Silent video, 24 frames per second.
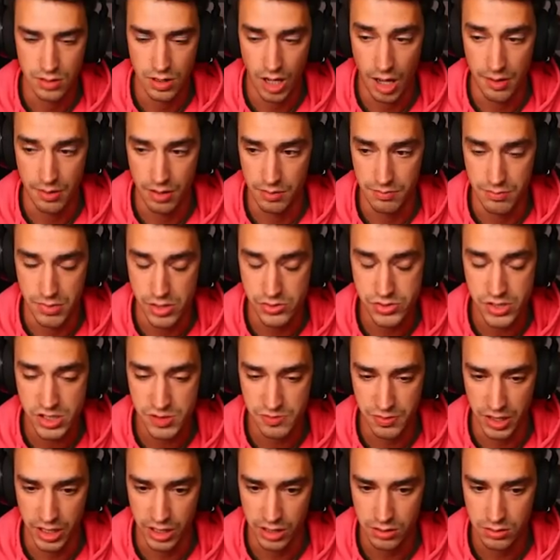Uh, music's
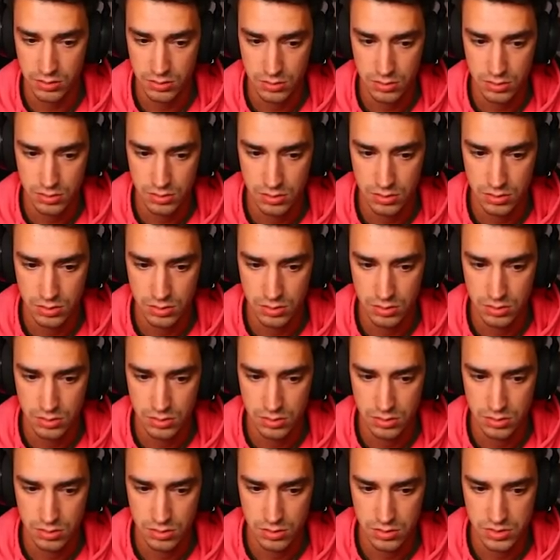playing.
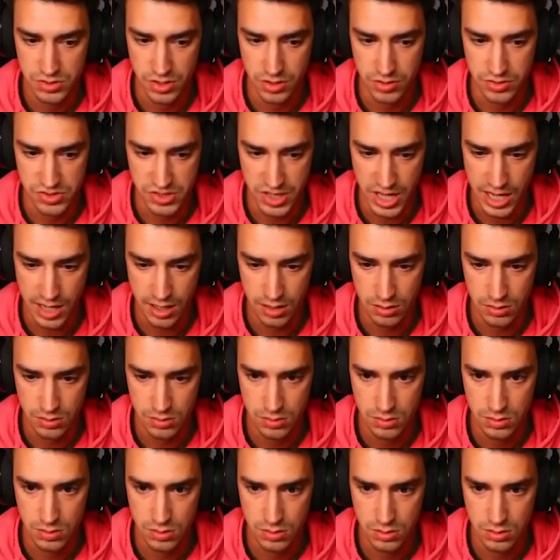So there's that.
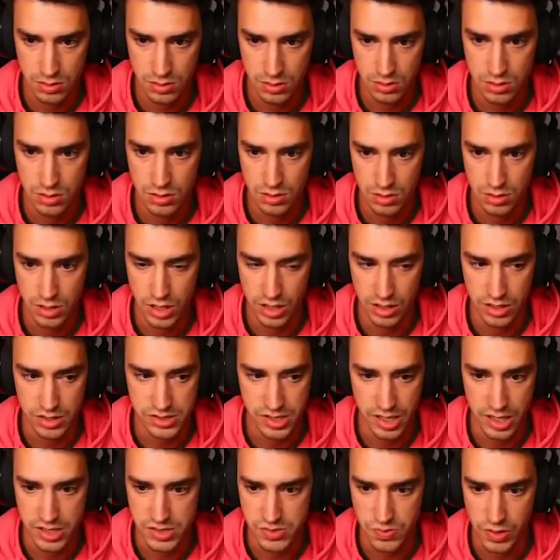It
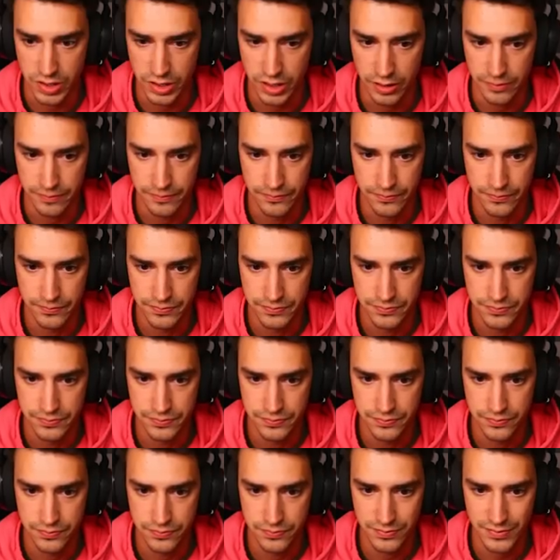looks like it's working.
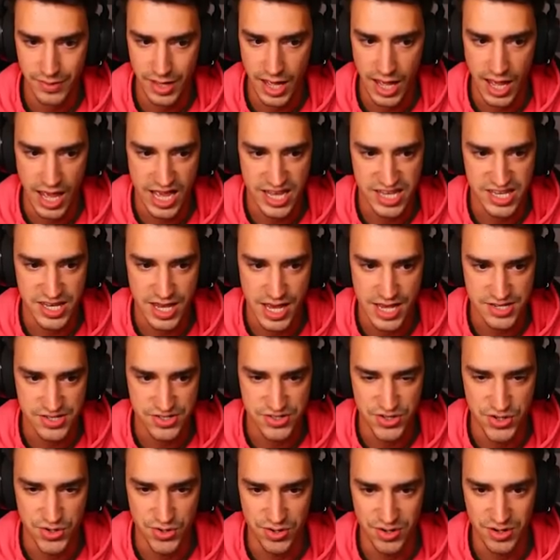Heck yes,
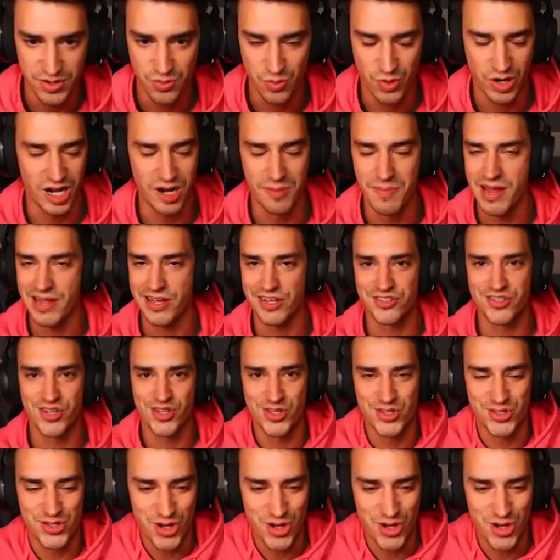dude. We're gonna make it to the